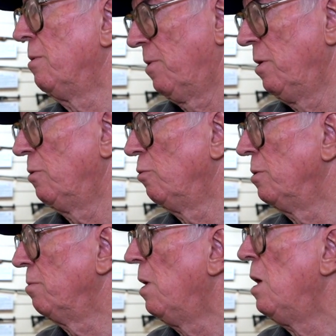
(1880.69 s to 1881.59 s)
Theirs
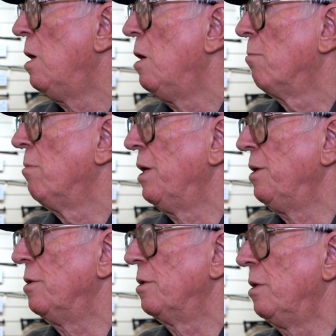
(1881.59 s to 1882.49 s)
was
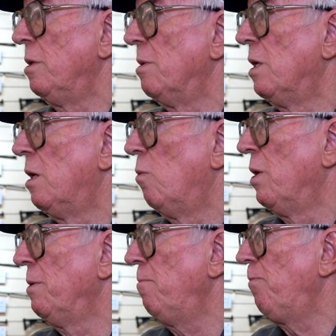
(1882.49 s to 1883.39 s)
made as the
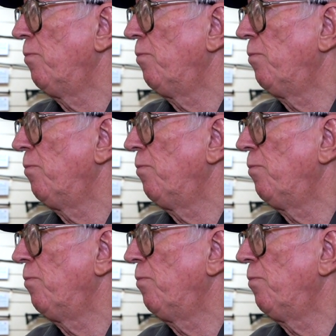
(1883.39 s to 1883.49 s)
R1,